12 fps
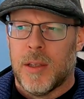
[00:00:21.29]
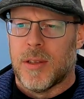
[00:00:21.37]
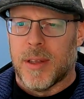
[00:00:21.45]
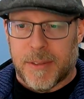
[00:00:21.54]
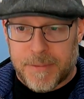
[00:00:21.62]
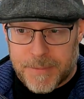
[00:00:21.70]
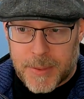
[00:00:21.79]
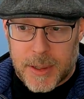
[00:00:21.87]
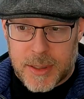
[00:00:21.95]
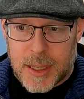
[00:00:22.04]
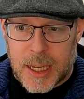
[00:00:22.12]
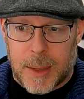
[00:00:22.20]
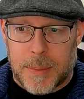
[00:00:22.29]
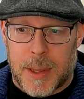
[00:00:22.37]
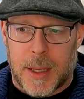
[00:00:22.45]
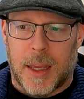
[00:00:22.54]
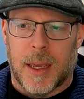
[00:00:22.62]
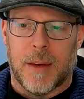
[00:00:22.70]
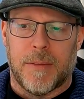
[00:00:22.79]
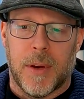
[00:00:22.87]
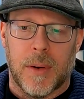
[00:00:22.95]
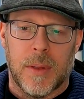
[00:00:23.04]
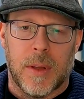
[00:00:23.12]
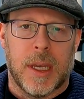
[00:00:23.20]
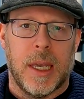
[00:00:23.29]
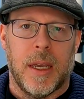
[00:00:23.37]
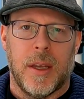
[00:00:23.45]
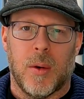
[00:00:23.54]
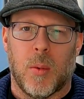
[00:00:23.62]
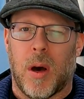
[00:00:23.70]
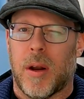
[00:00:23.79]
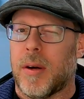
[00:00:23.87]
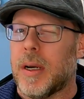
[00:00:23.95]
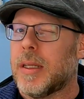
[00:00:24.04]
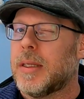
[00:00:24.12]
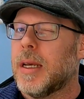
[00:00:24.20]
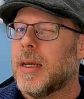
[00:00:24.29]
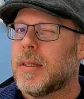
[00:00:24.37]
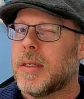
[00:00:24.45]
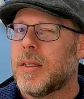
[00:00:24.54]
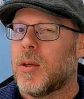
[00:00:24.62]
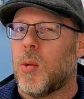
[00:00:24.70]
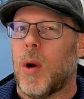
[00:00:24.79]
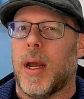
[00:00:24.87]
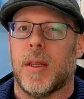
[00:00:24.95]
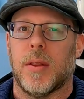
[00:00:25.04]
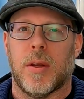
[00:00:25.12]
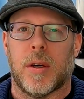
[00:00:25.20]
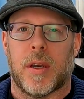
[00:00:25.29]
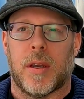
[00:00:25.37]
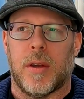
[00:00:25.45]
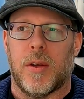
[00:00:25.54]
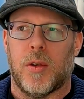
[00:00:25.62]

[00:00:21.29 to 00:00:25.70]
So the first thing I'm thinking, if you're looking at your water and it doesn't quite look